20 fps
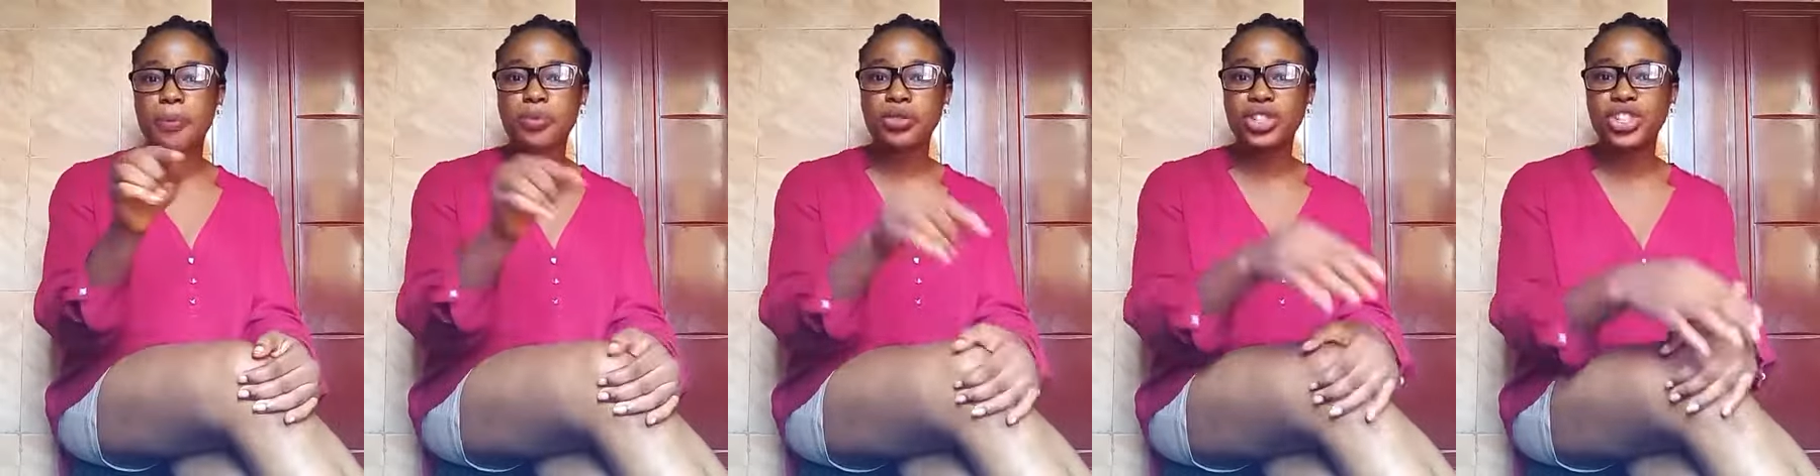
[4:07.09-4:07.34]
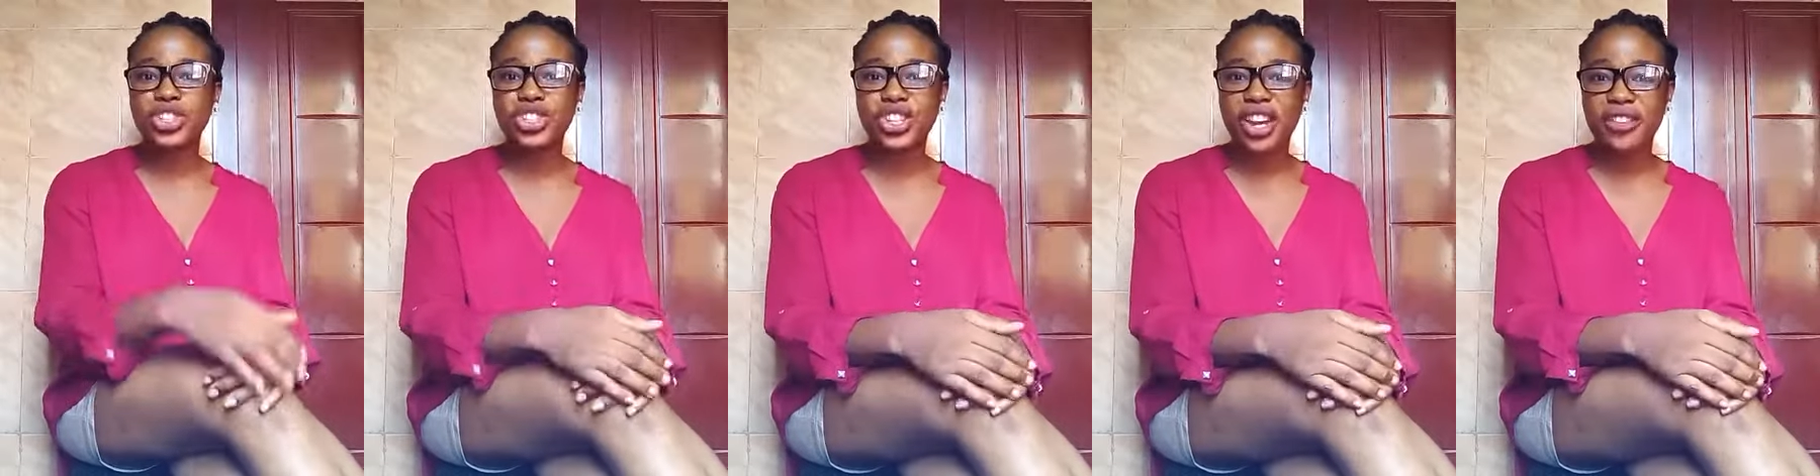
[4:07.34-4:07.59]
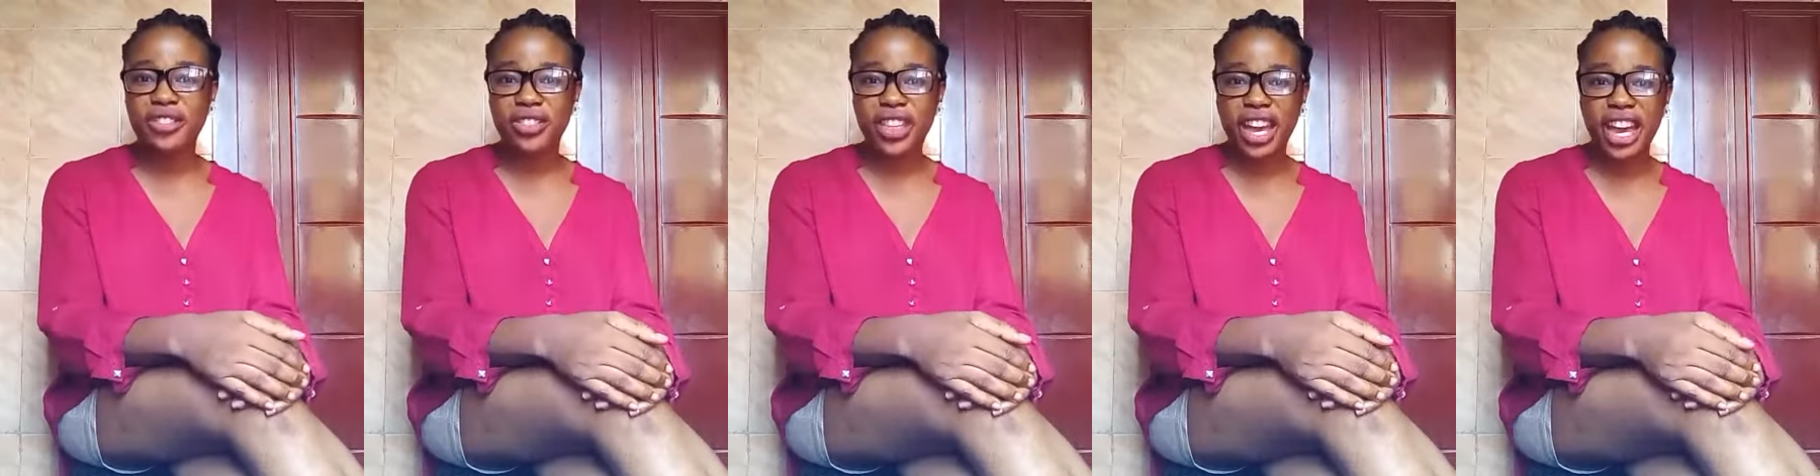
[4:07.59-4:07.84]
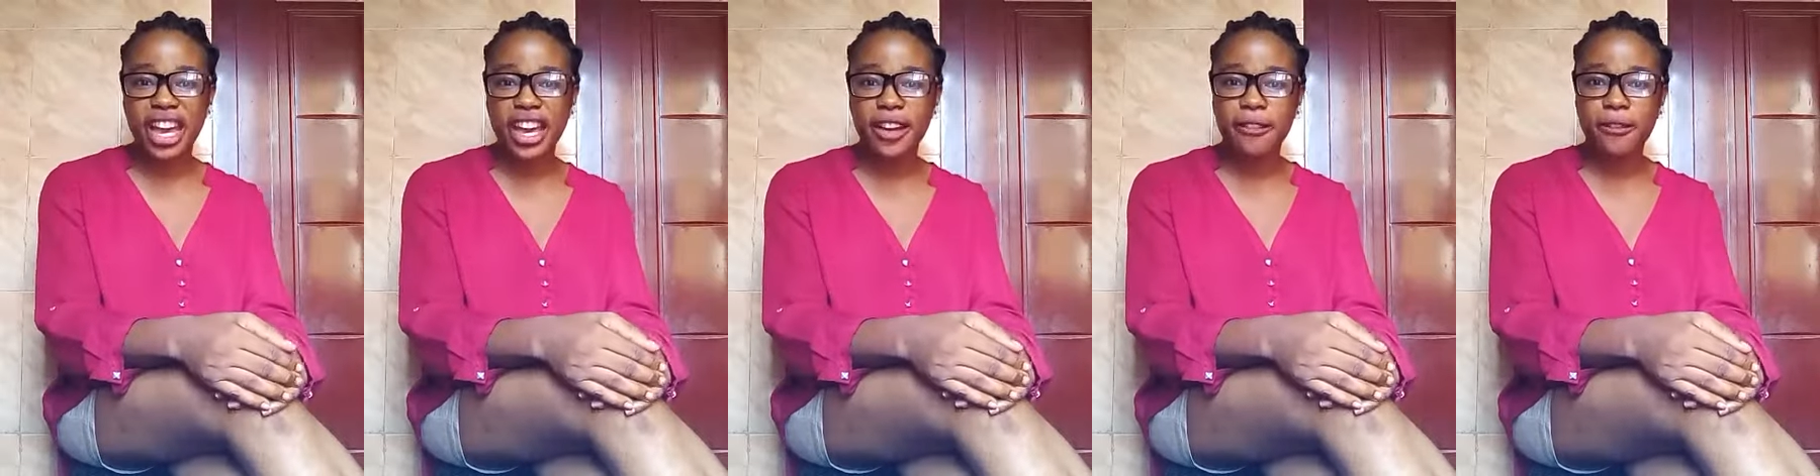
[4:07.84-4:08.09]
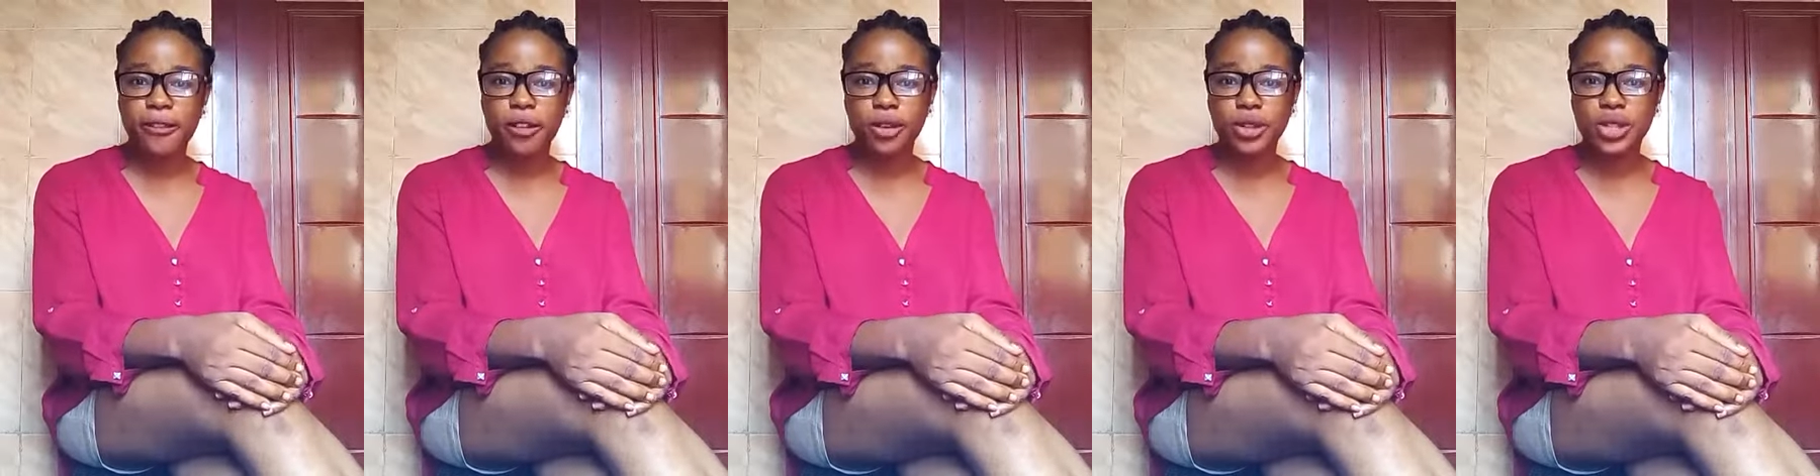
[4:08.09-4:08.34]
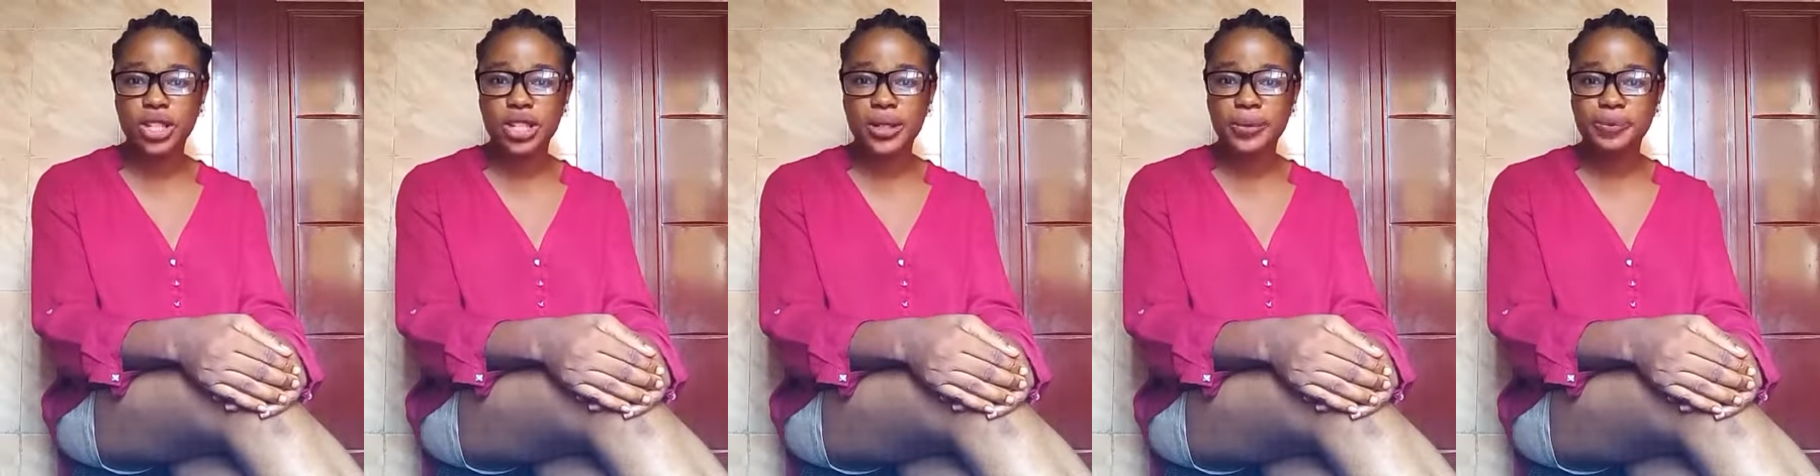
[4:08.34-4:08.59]
appreciate that
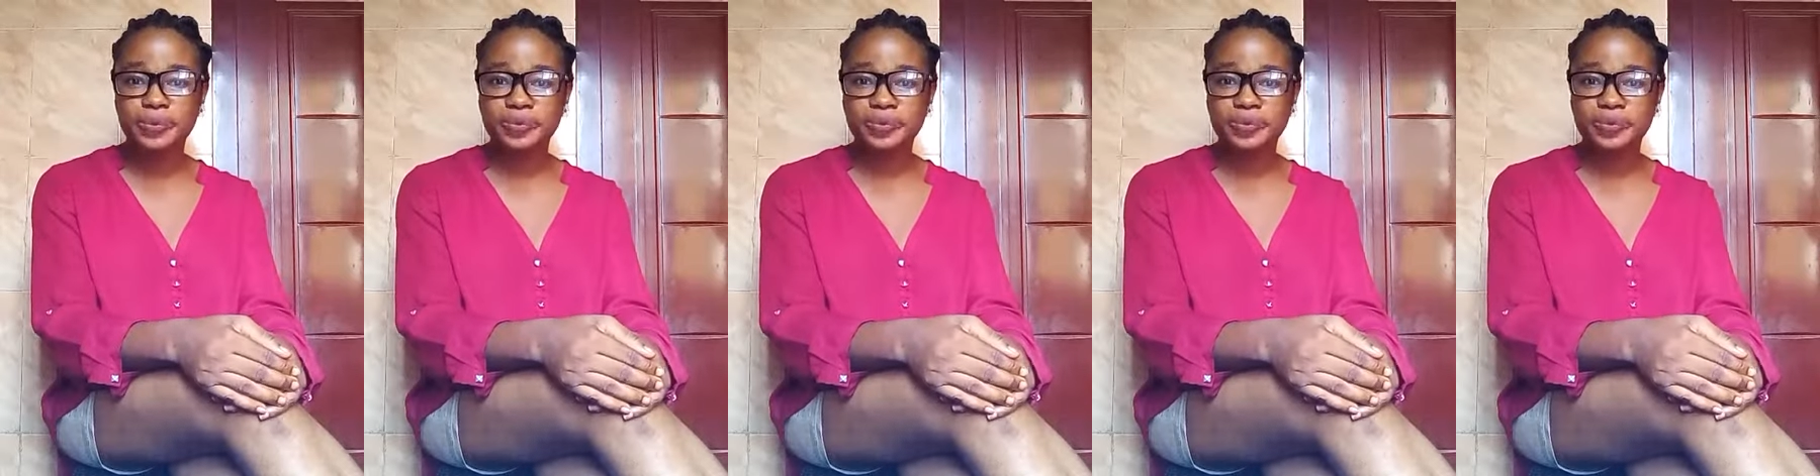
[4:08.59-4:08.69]
effort